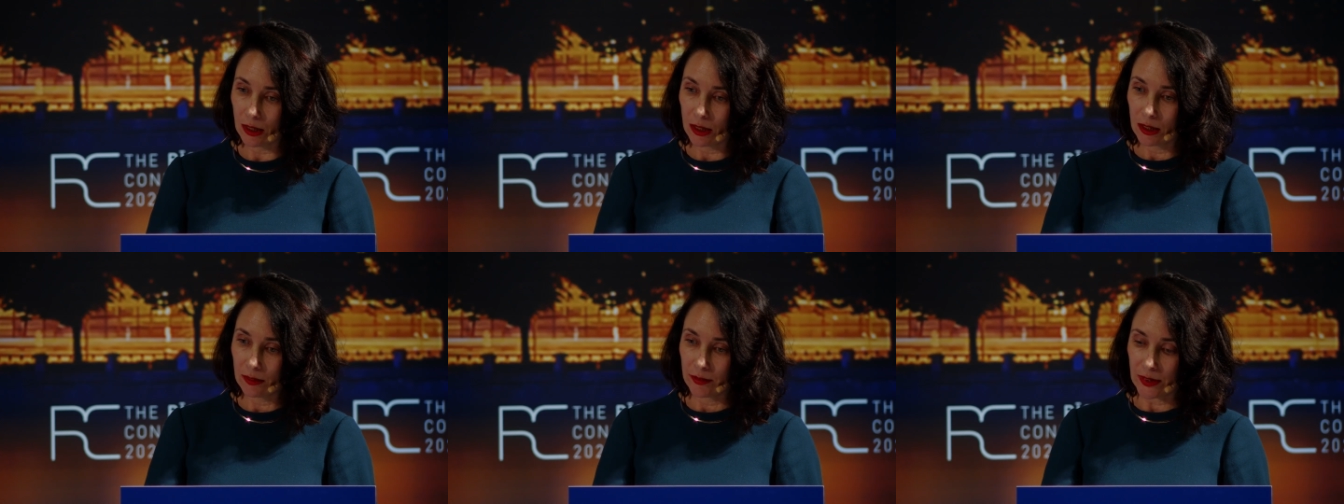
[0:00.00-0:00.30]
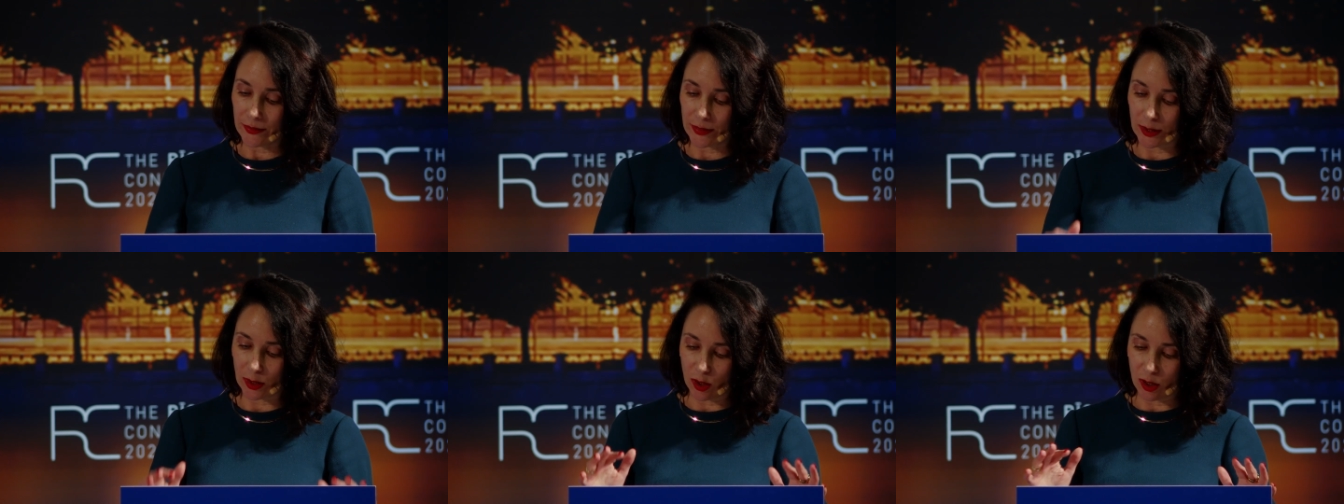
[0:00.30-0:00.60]
We
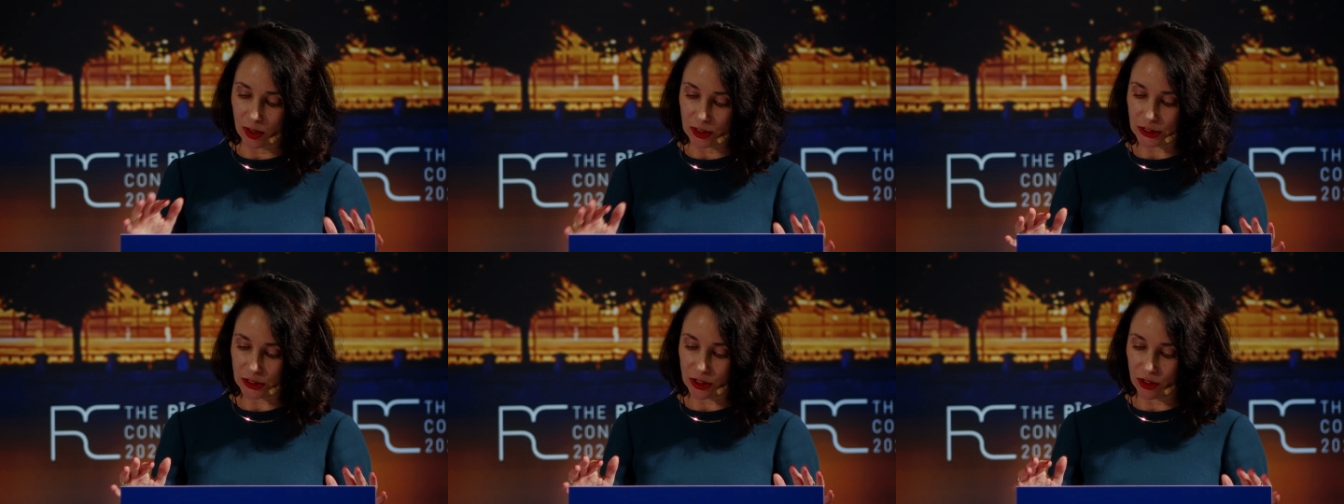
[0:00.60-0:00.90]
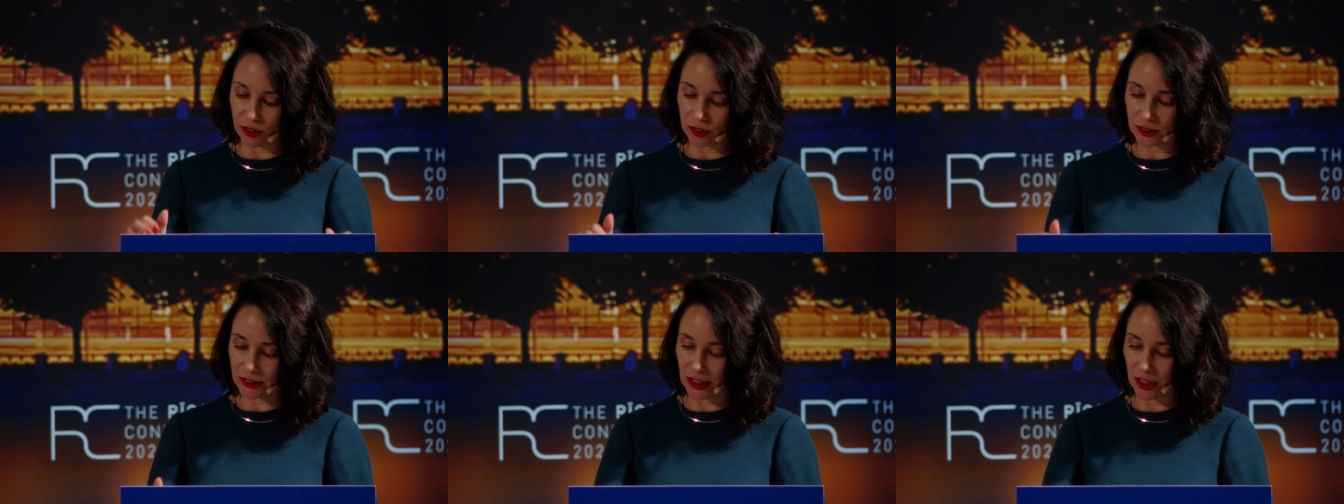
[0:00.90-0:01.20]
will
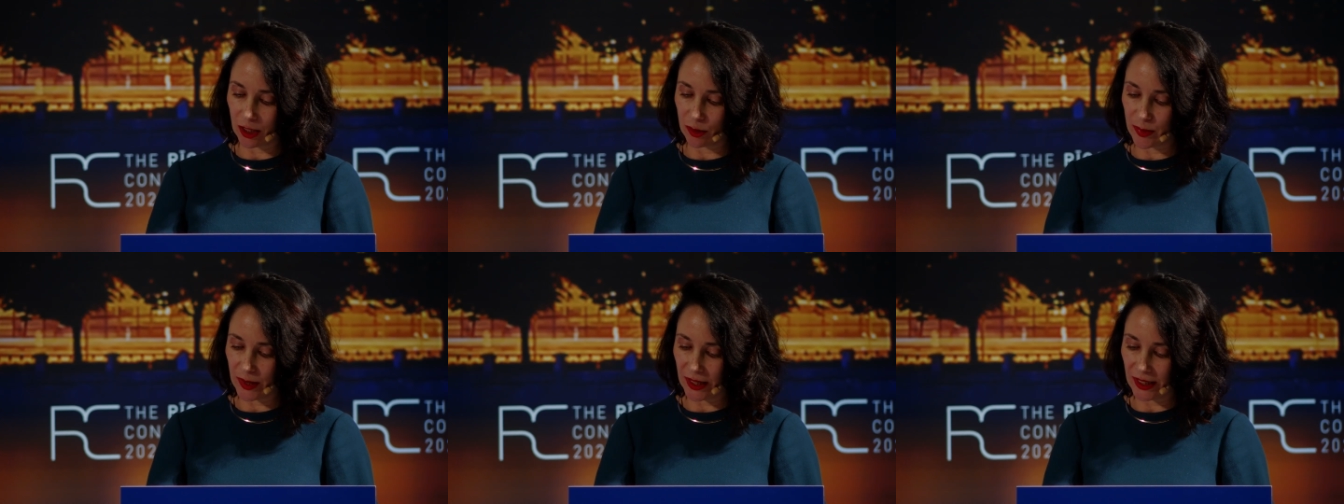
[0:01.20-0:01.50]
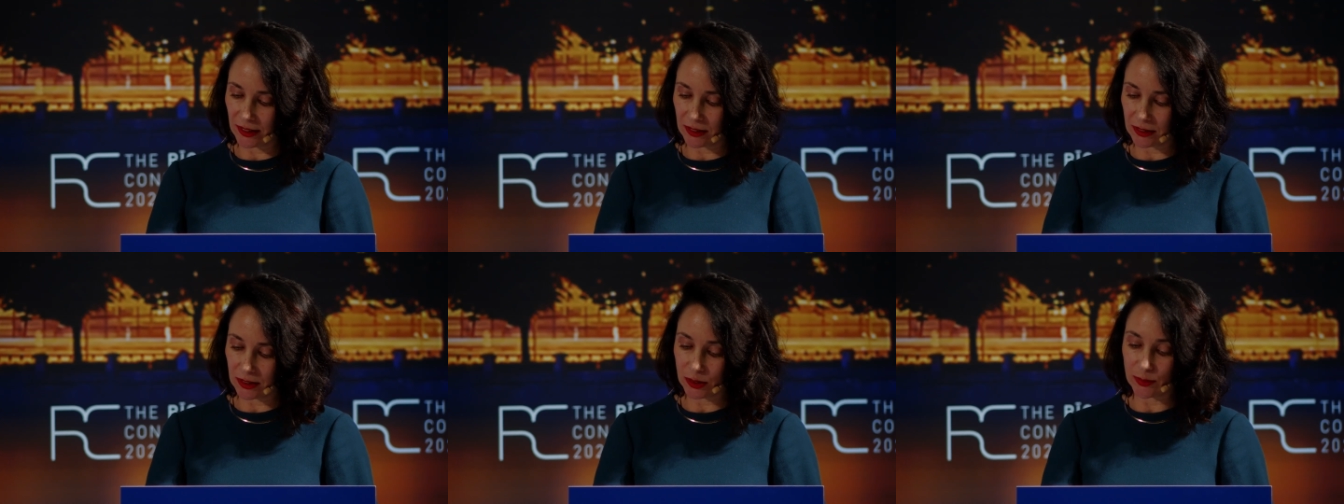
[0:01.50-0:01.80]
also
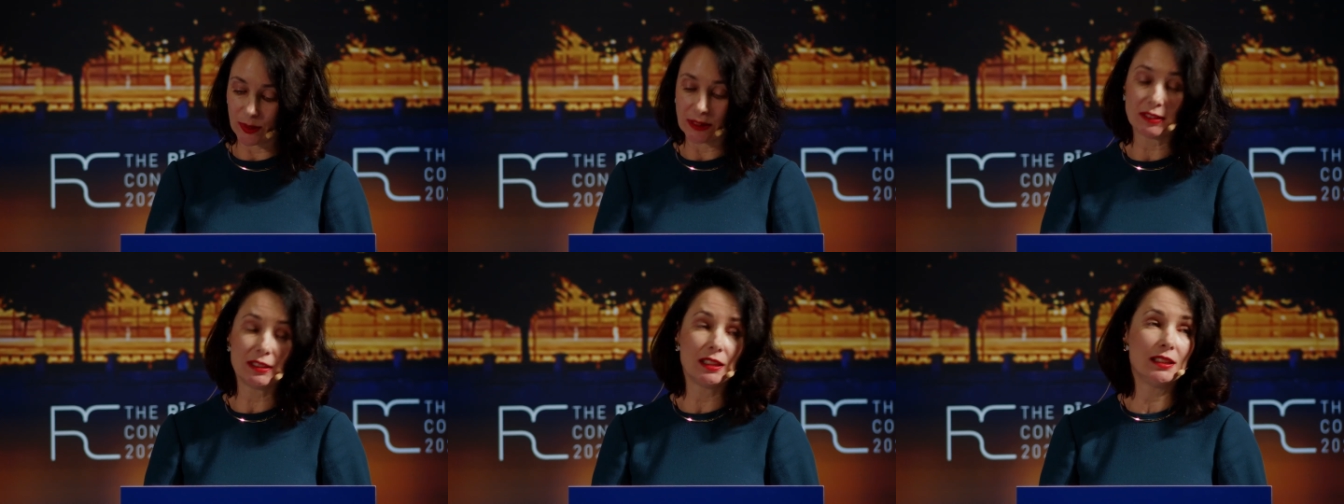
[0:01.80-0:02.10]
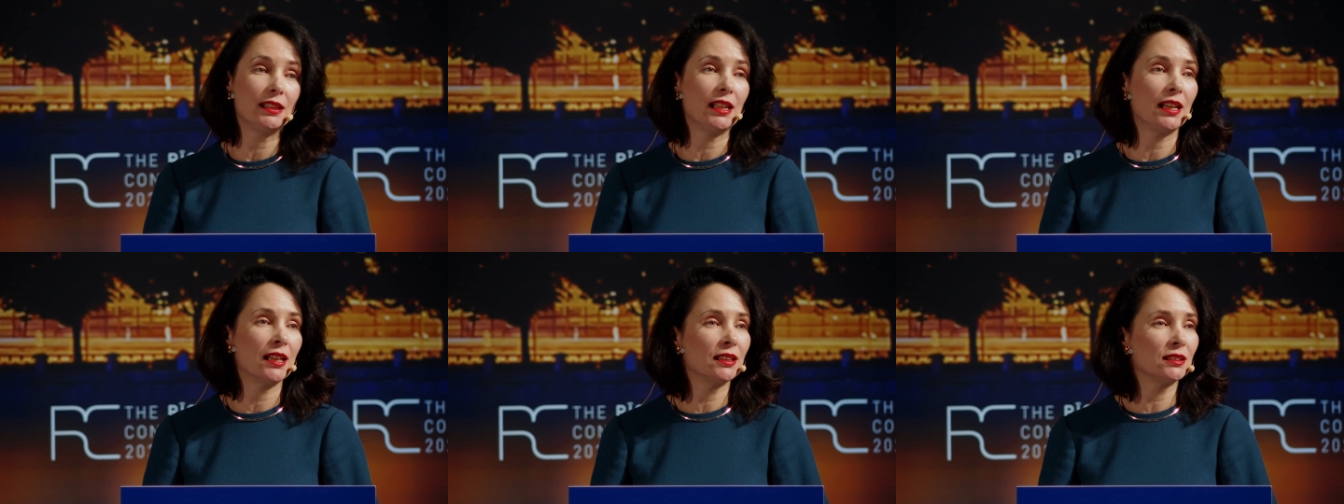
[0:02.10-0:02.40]
celebrate 20
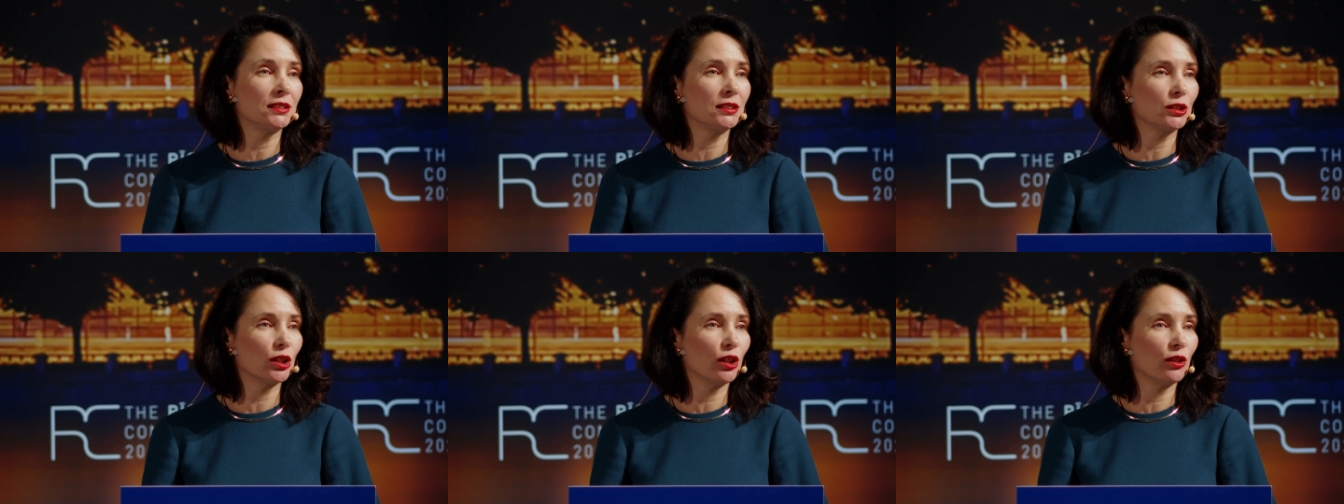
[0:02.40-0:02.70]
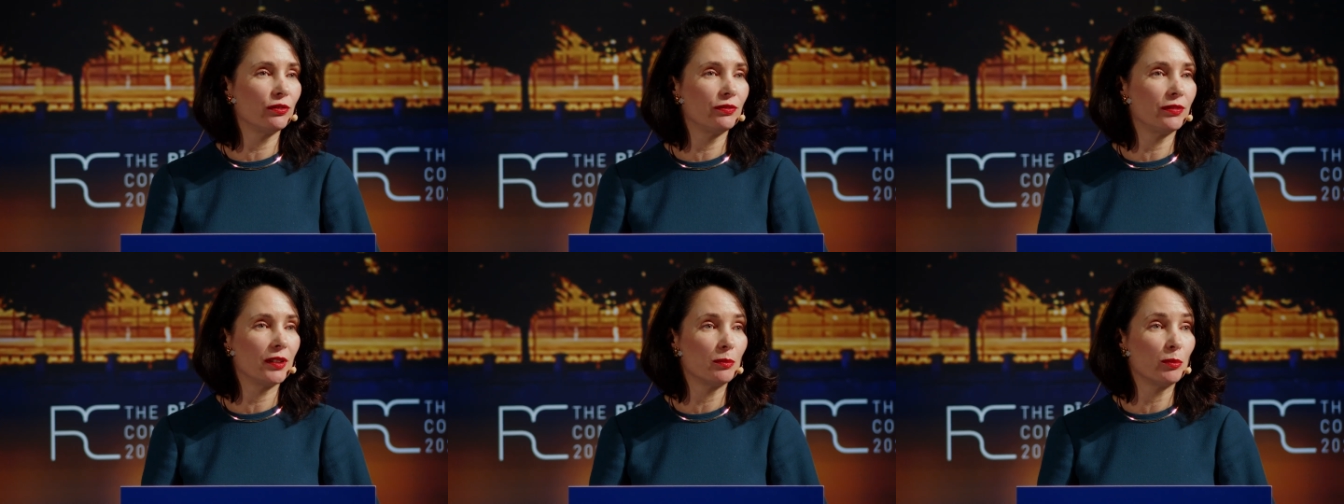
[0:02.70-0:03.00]
years of uh,